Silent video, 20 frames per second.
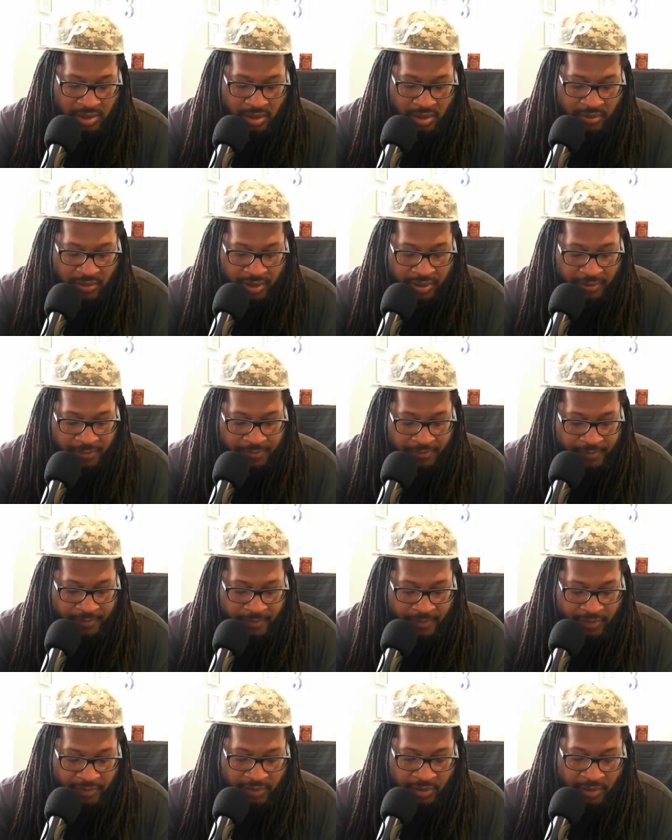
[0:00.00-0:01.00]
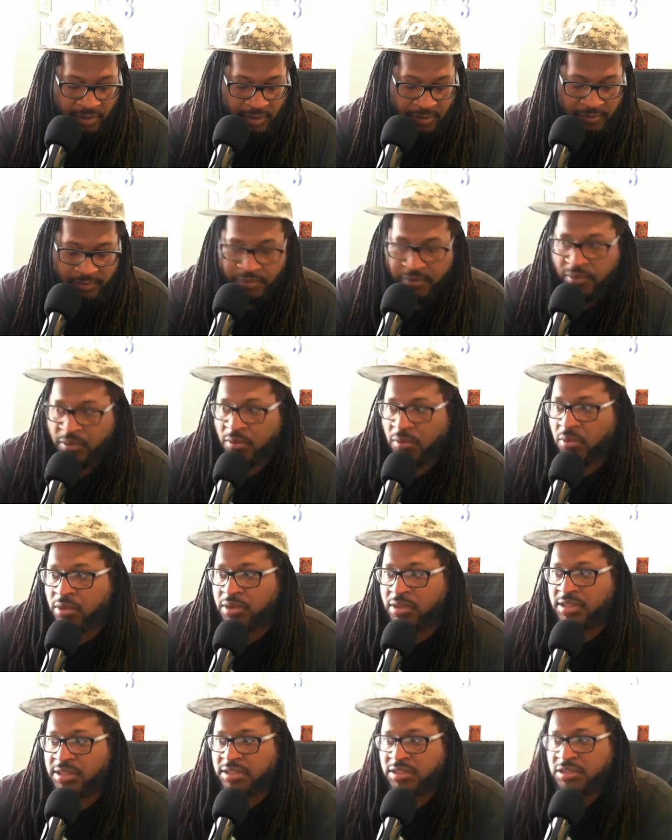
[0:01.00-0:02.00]
All right. So when
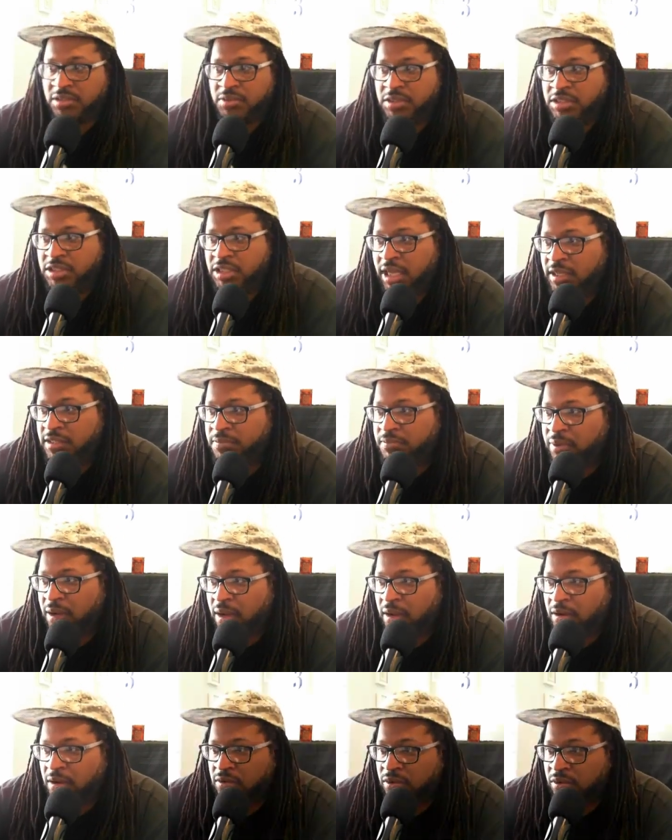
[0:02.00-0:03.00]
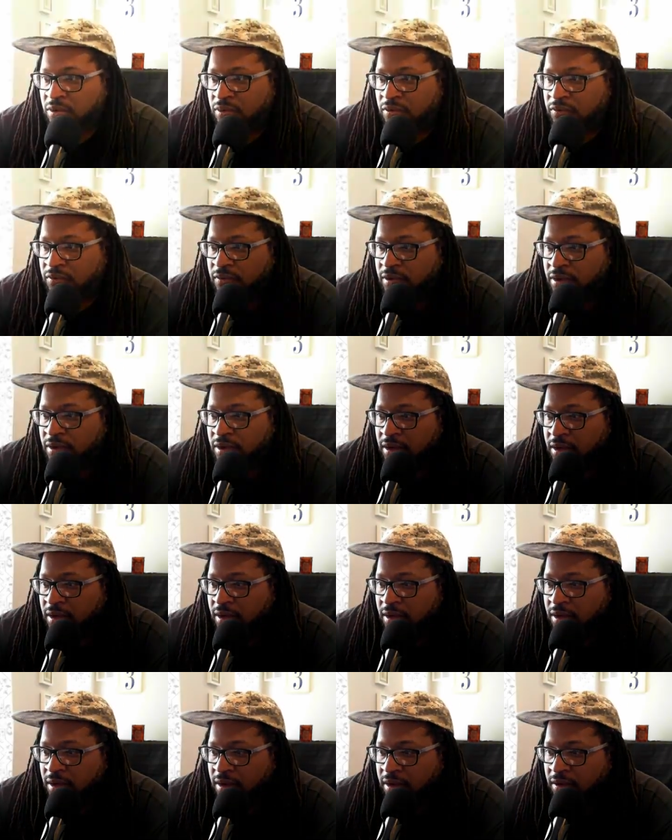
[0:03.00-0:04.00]
you listen to a James Brown groove,
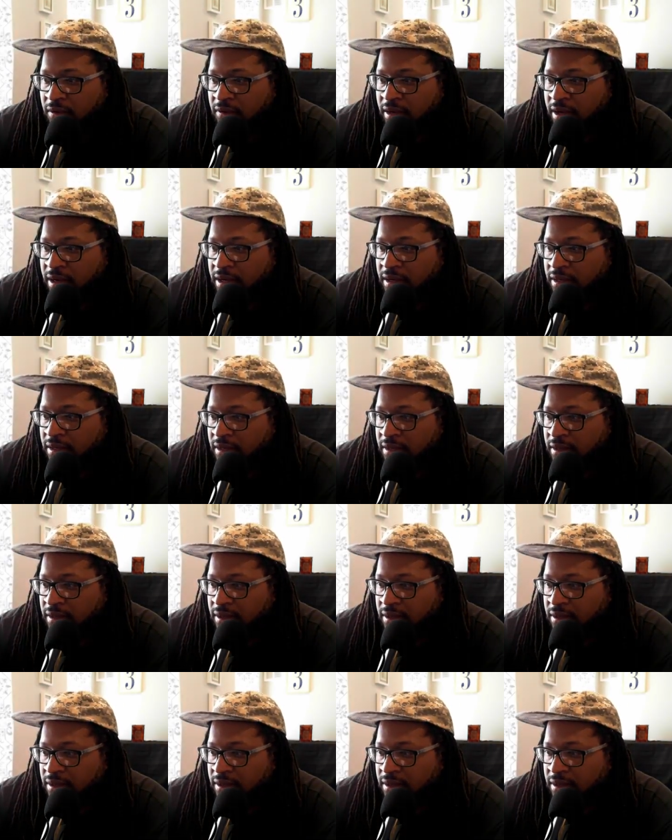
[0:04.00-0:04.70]
all right,